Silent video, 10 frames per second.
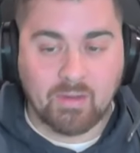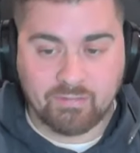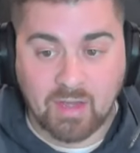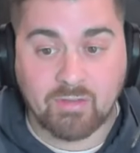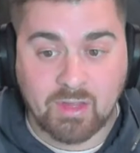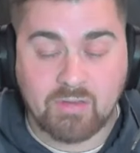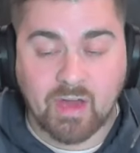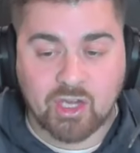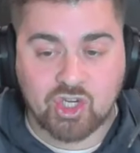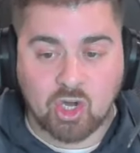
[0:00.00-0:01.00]
Devon
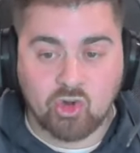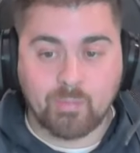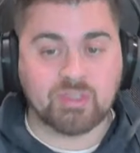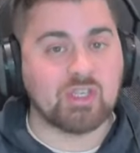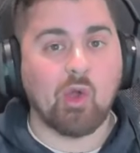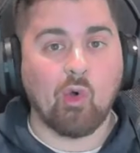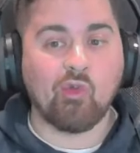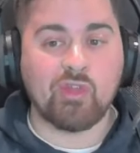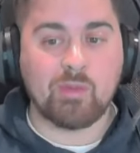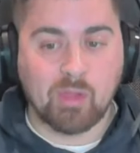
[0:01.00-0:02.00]
Levi showed up as the
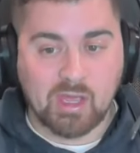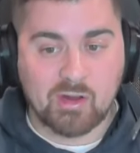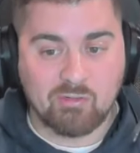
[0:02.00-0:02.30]
only player